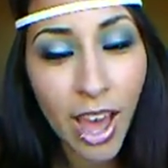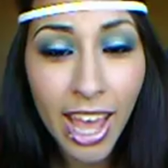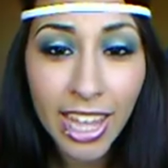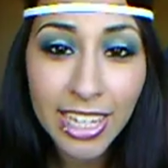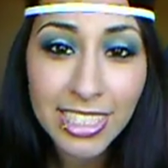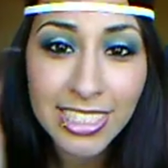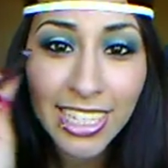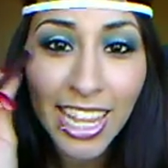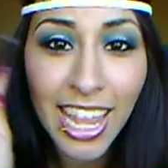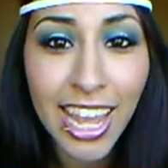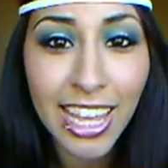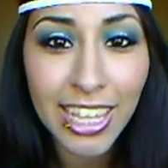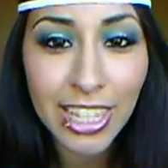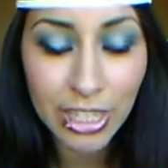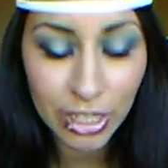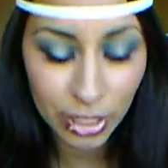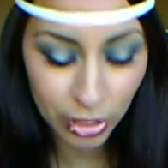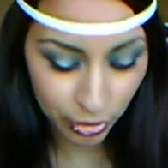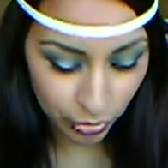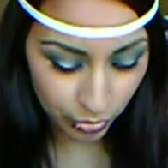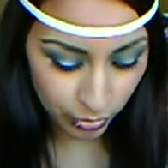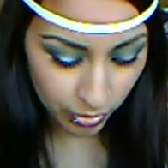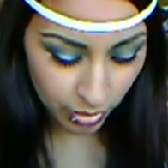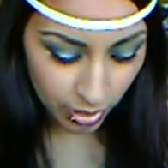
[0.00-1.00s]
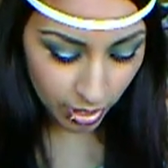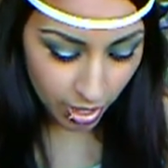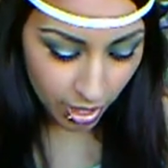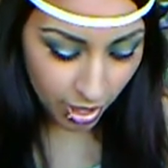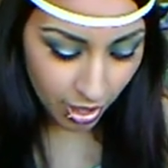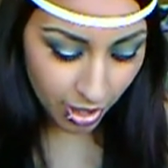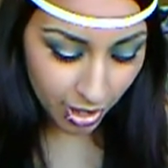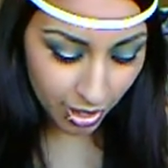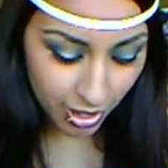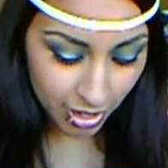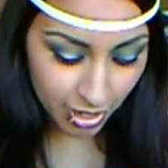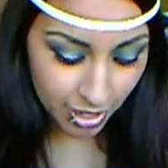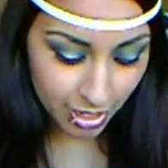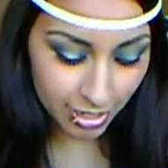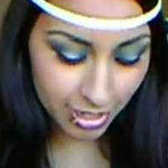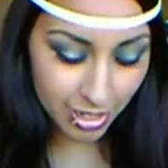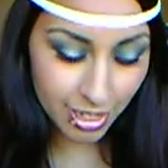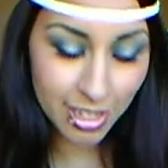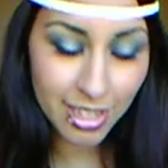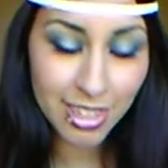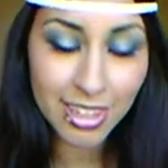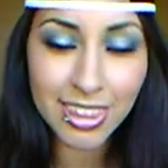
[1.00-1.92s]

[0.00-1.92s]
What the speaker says: I tag you on